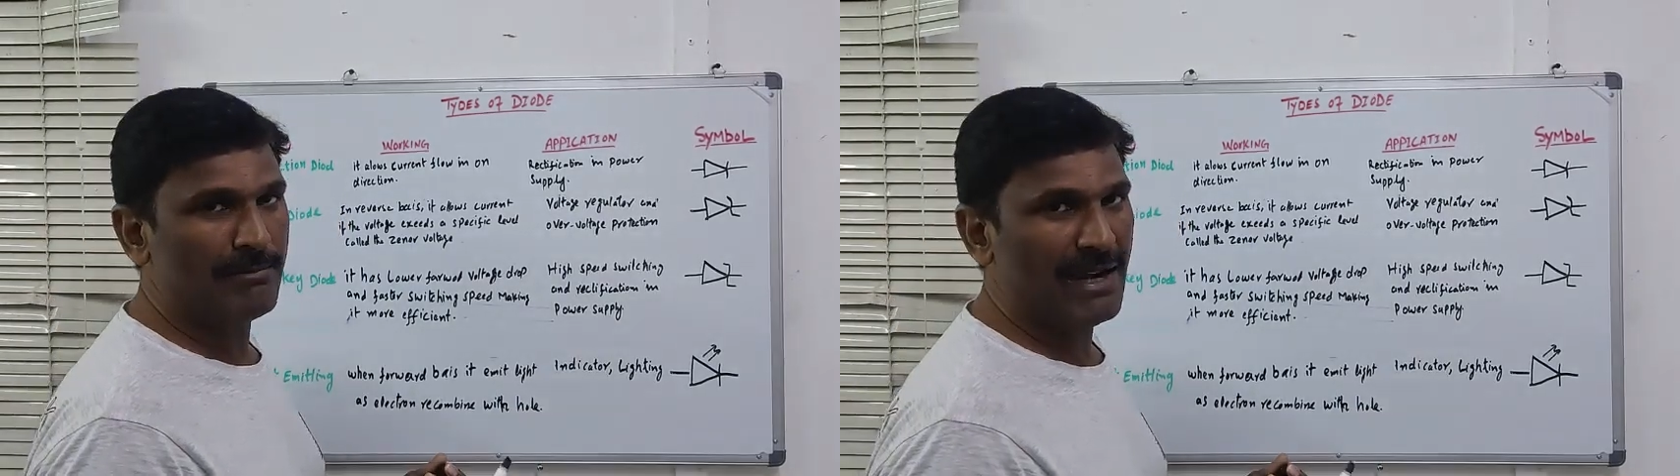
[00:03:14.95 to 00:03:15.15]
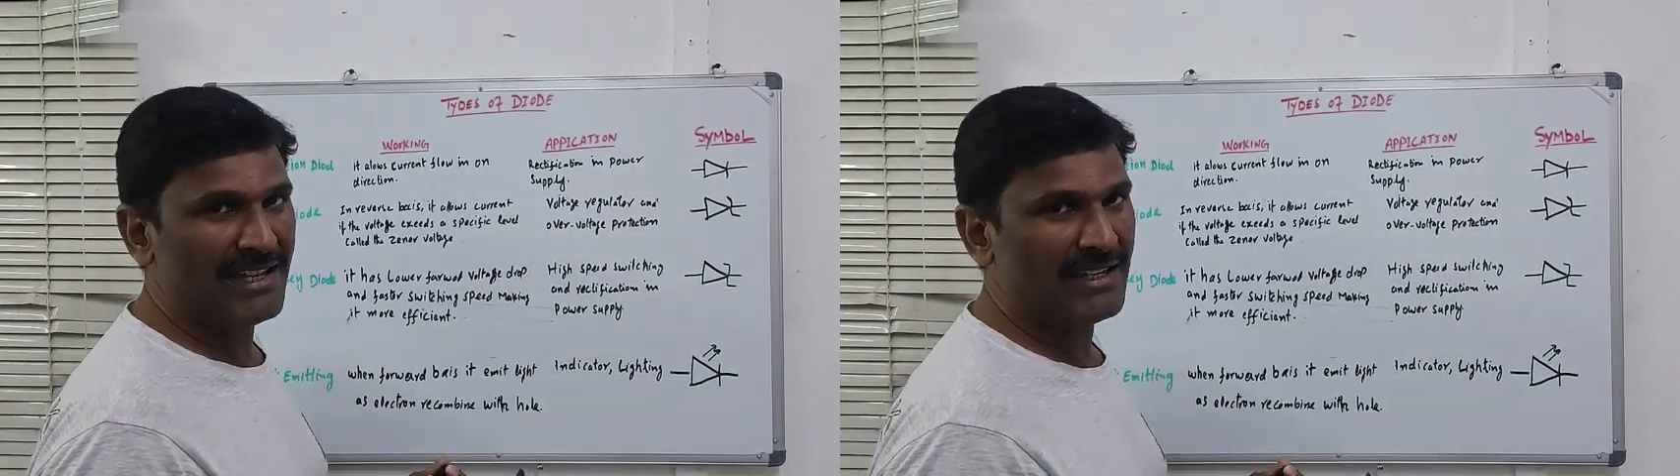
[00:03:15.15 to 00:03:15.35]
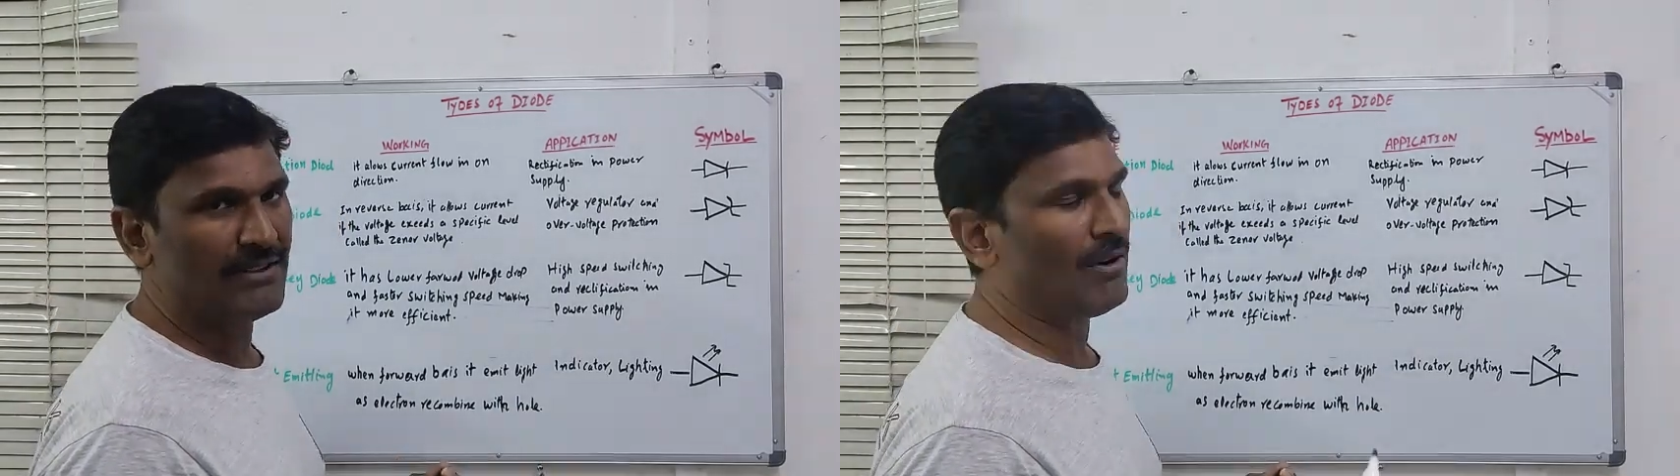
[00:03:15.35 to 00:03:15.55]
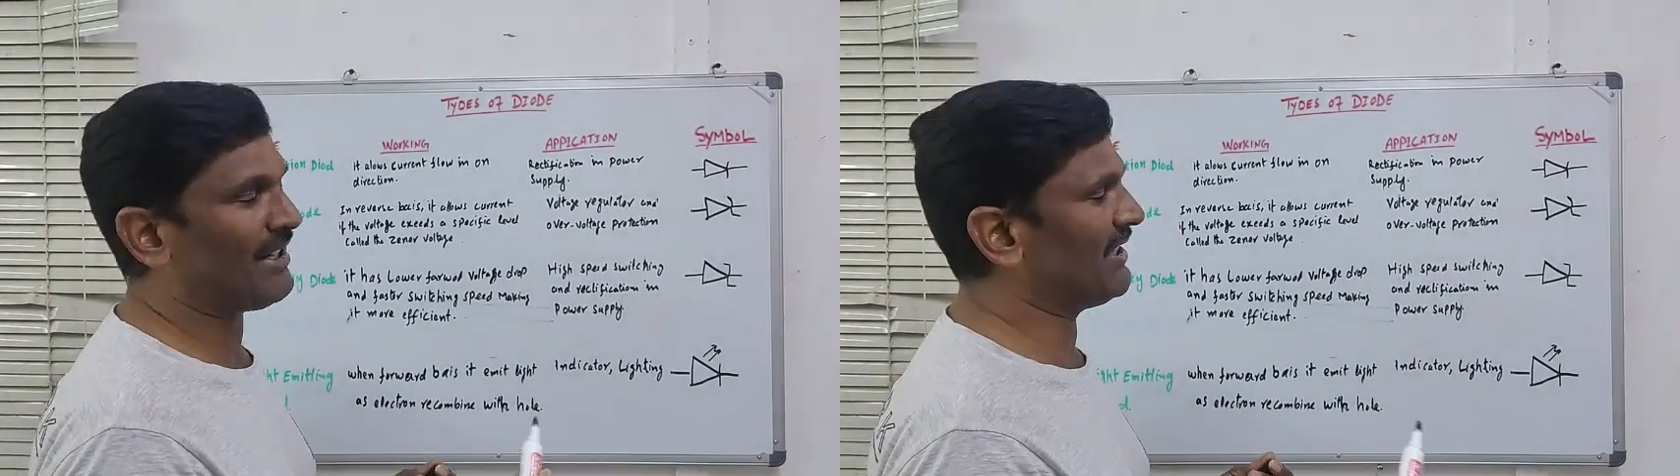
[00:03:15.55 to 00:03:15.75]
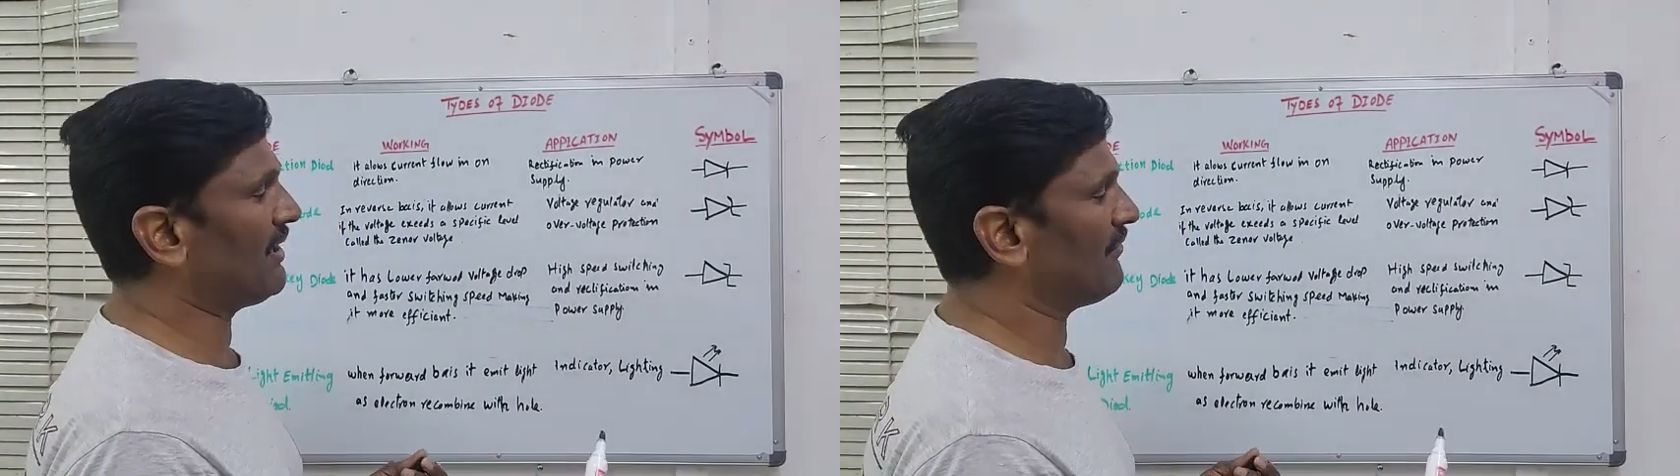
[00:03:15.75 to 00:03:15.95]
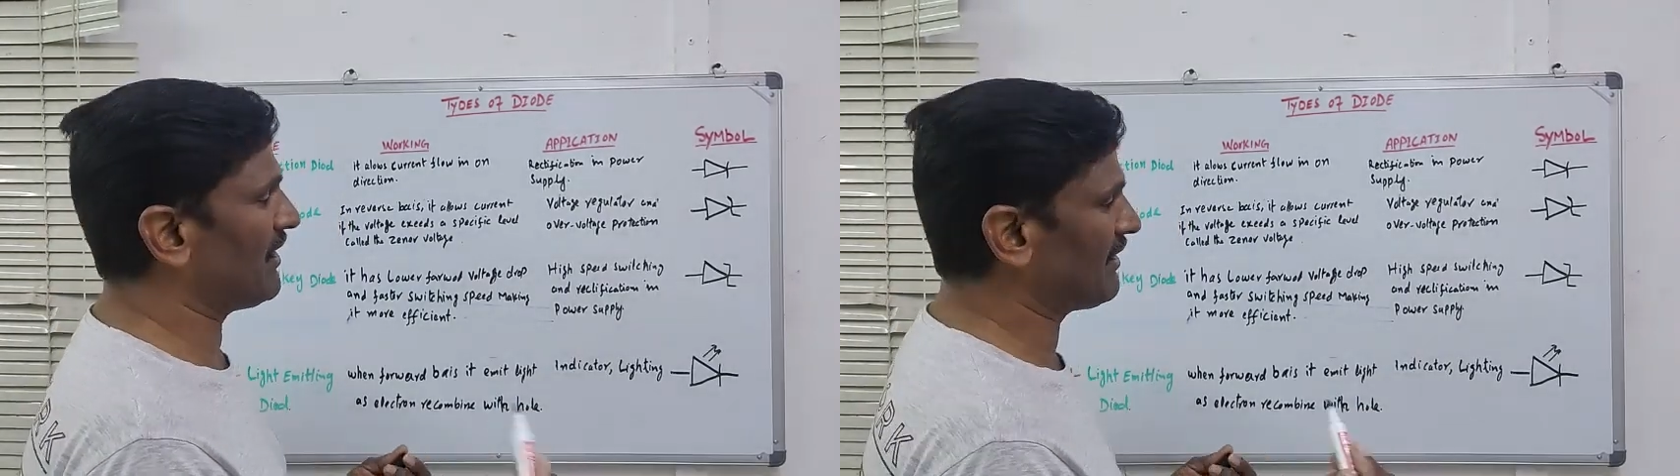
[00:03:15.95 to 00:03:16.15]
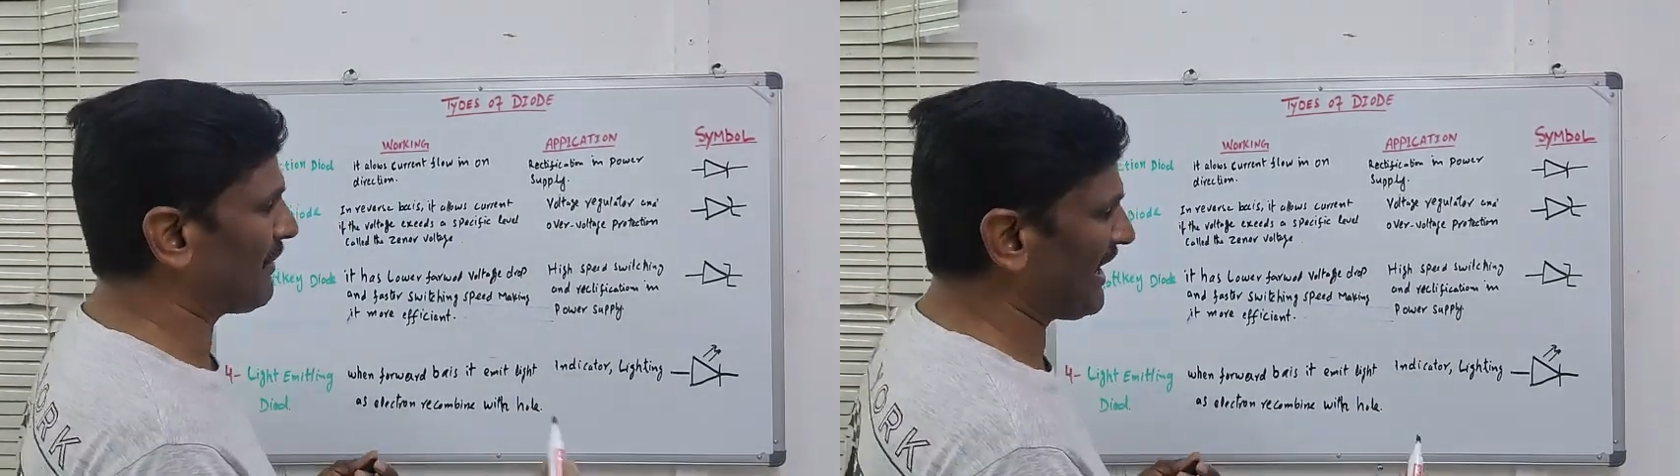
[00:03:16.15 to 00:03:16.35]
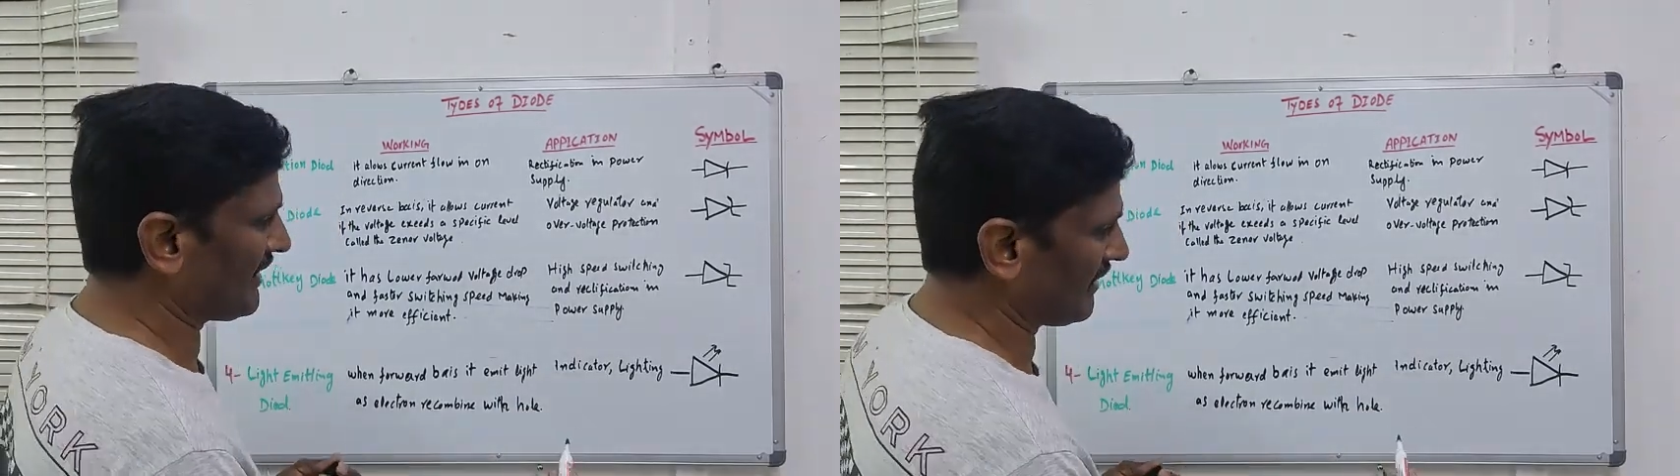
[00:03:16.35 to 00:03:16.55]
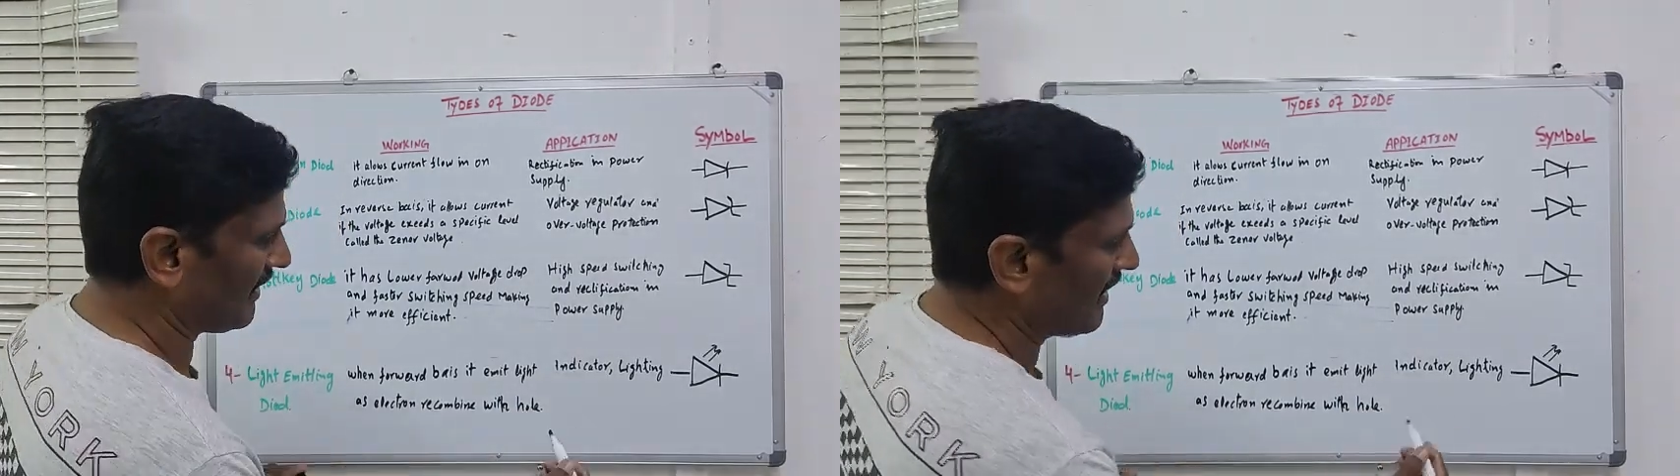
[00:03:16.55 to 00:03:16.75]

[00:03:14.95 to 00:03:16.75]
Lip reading: bias and what is a reverse bias.